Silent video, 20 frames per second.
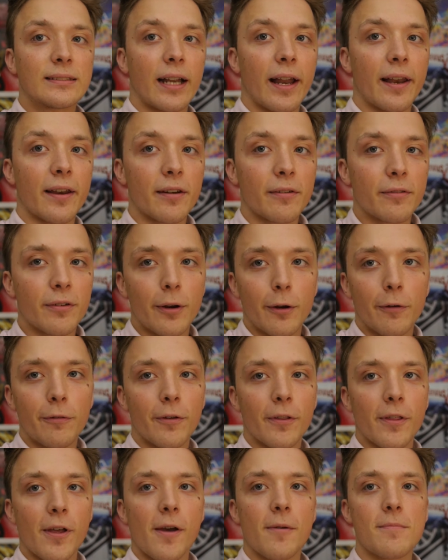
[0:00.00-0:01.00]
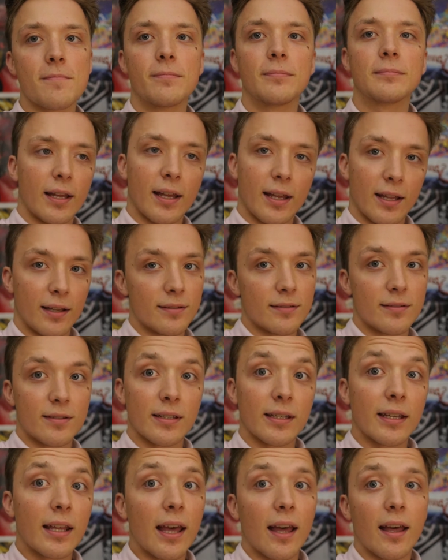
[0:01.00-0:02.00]
I did a video for them,
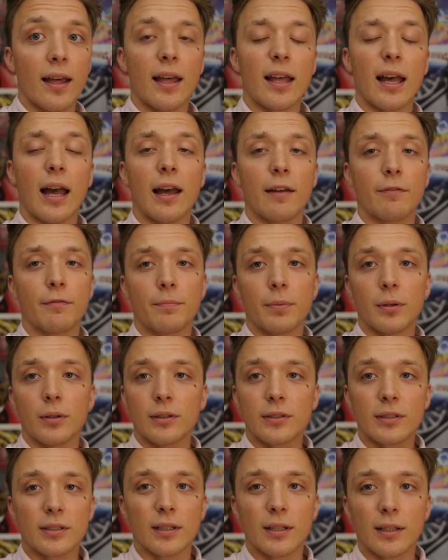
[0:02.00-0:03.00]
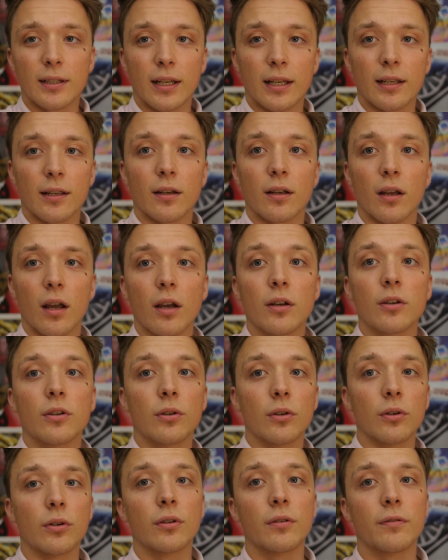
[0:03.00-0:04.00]
and yeah, I've built a
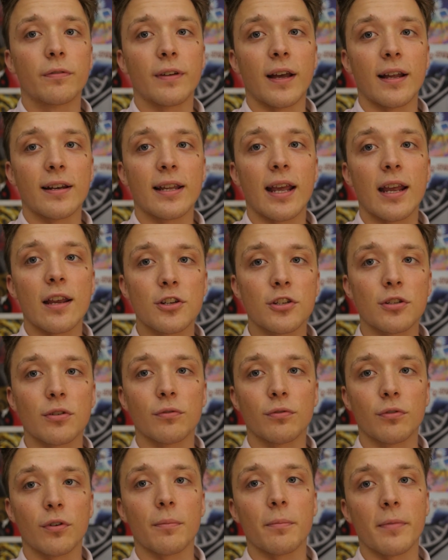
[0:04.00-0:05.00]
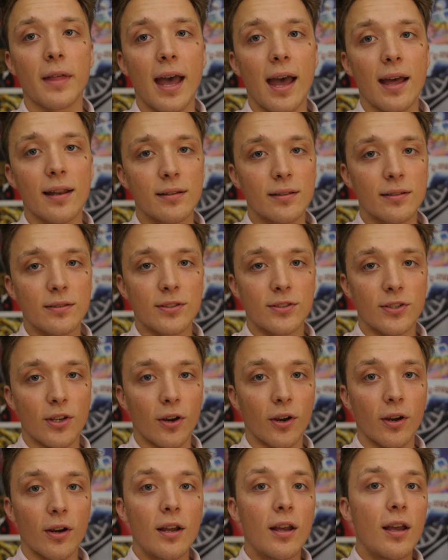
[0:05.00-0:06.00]
good foundation from that.
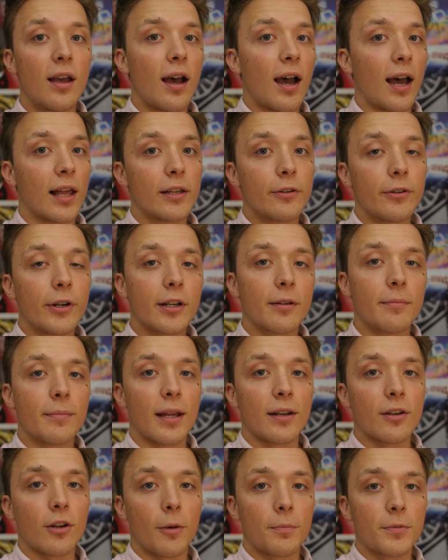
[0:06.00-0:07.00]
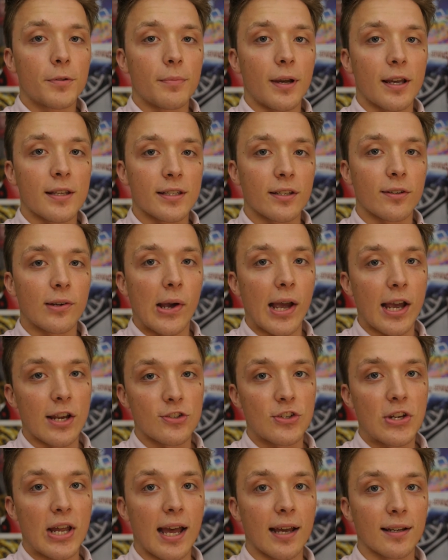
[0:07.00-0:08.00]
So highly recommend optimizing your
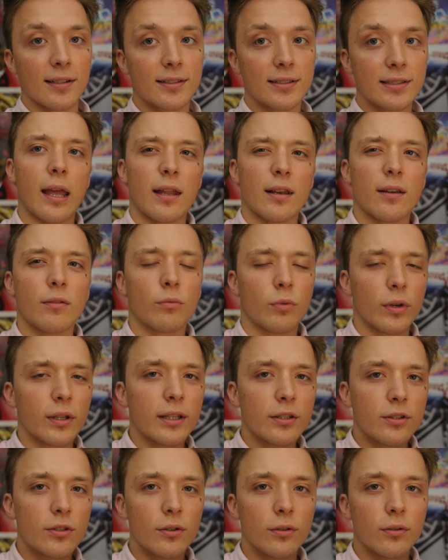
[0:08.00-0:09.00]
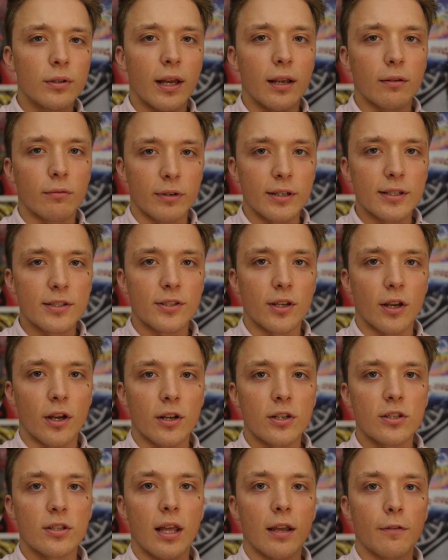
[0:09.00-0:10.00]
hashtags, and really do like
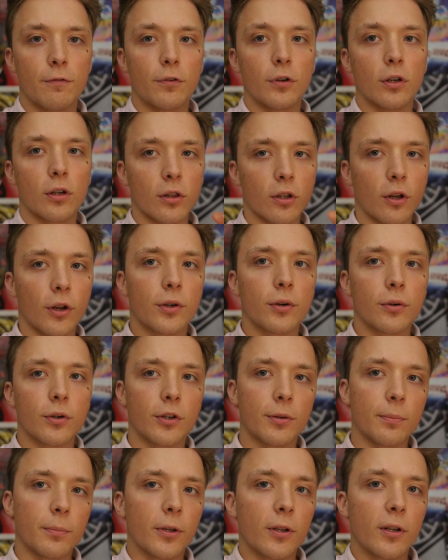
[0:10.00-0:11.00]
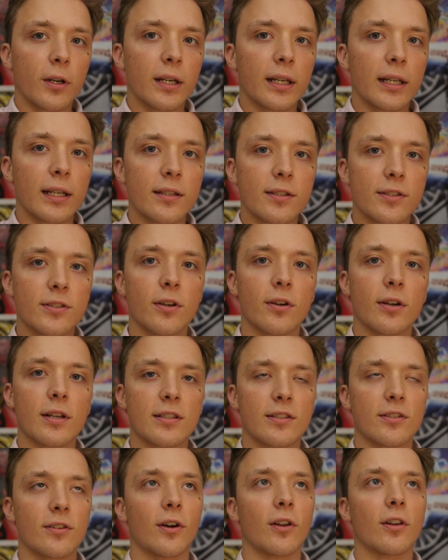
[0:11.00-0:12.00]
research like for your local community. So
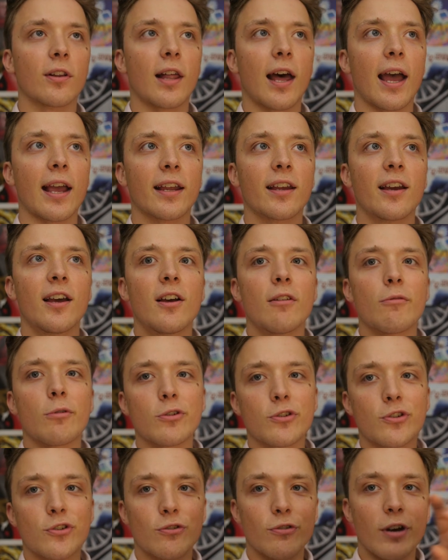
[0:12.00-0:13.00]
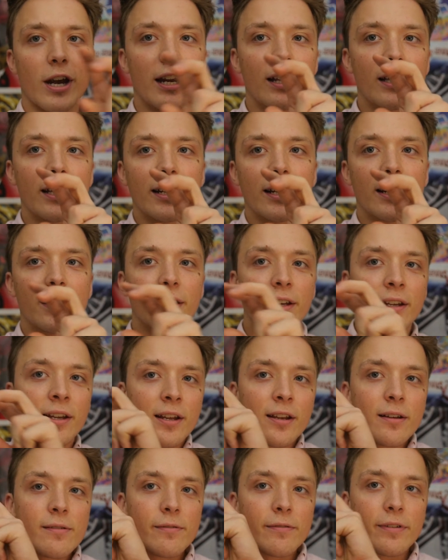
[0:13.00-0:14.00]
it's not like Australia
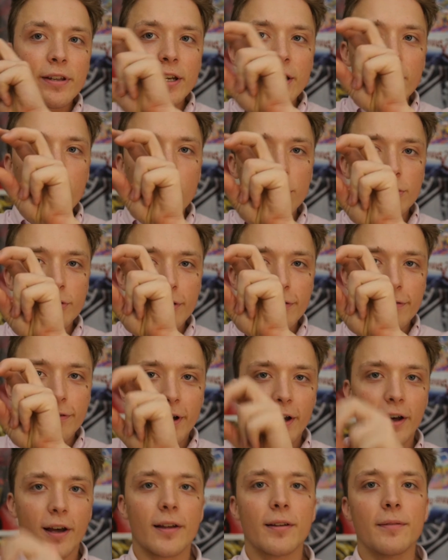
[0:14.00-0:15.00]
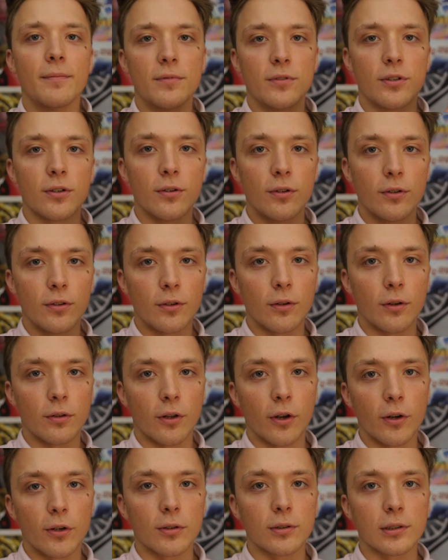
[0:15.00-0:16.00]
videographer, do your
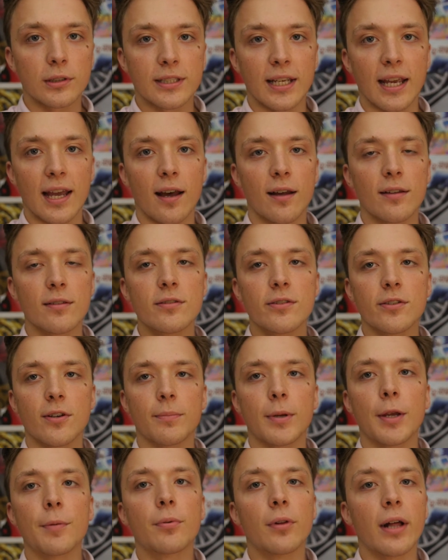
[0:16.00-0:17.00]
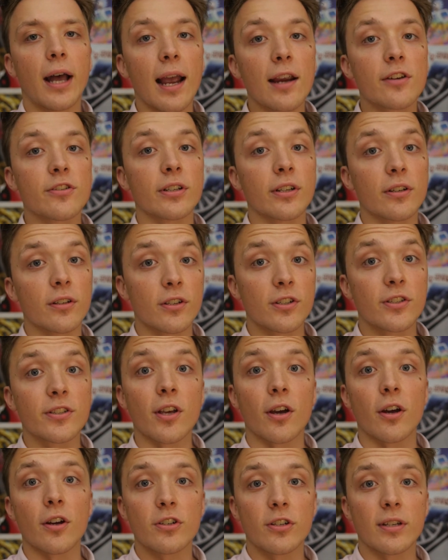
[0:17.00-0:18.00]
local town, so people are actually going to
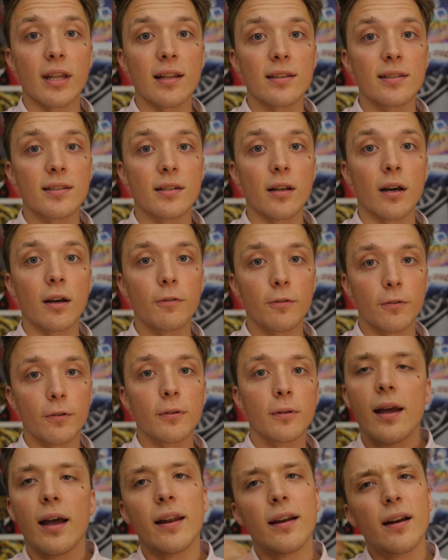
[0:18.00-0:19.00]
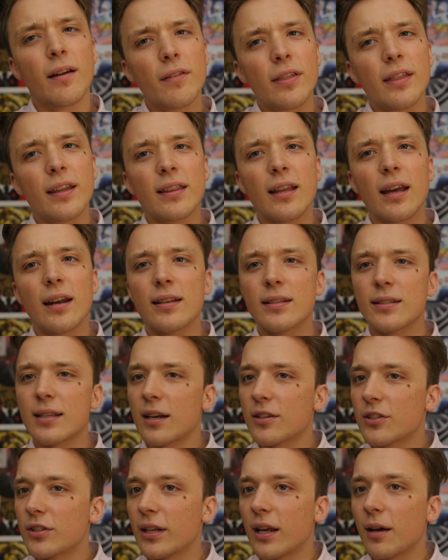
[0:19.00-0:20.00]
search that stuff. Another thing that has
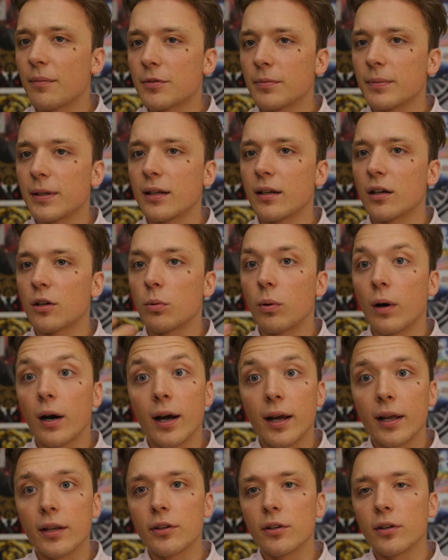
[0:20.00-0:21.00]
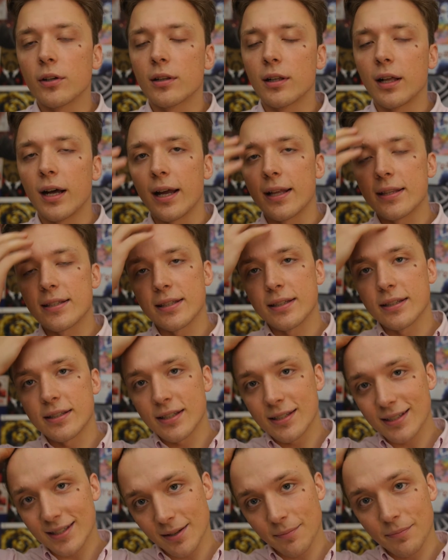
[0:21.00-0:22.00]
actually helped me acquire new clients, and
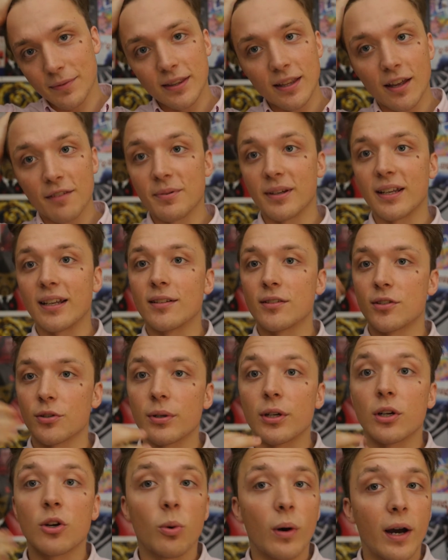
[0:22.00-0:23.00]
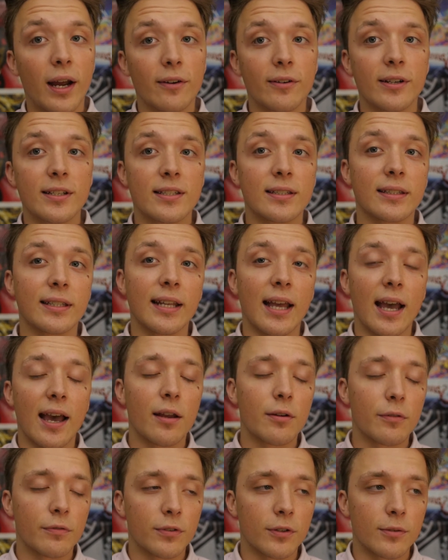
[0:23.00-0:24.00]
this is something that I've been doing quite recently
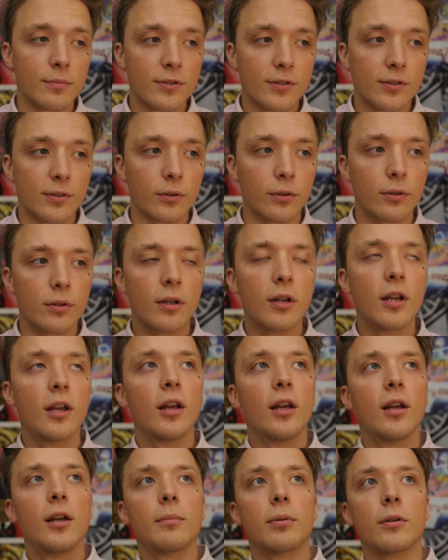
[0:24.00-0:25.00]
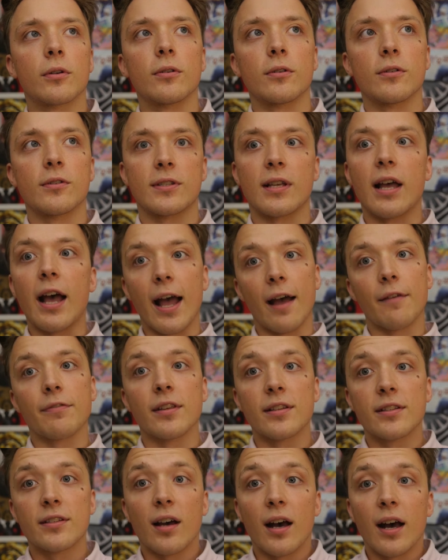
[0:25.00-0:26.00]
out of film school because I have
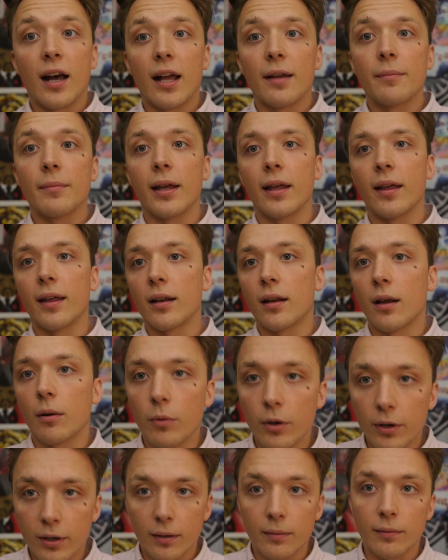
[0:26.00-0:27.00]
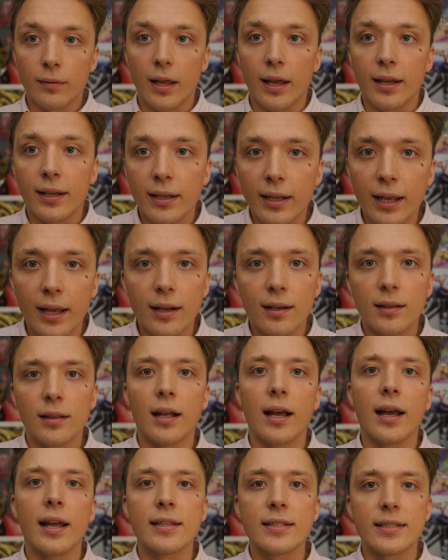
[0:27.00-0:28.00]
the time and I want to like get
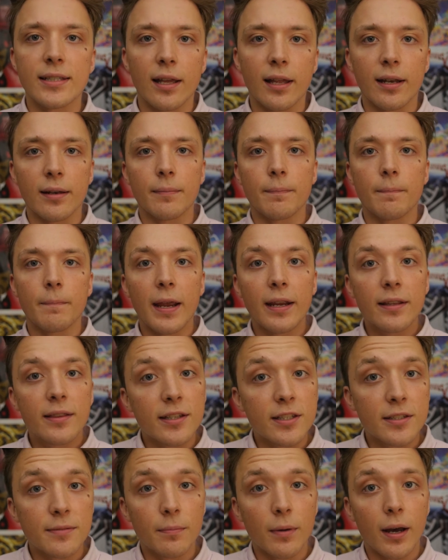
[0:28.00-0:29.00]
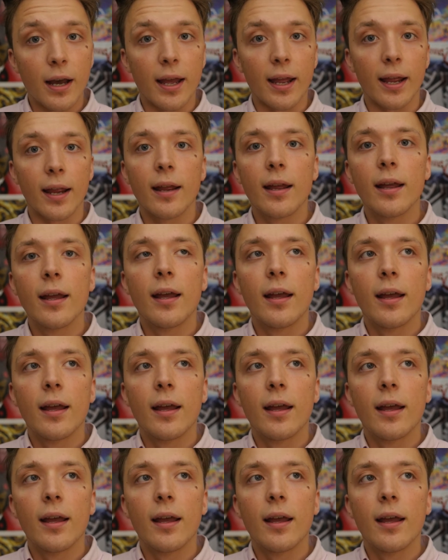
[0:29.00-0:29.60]
clients and make this my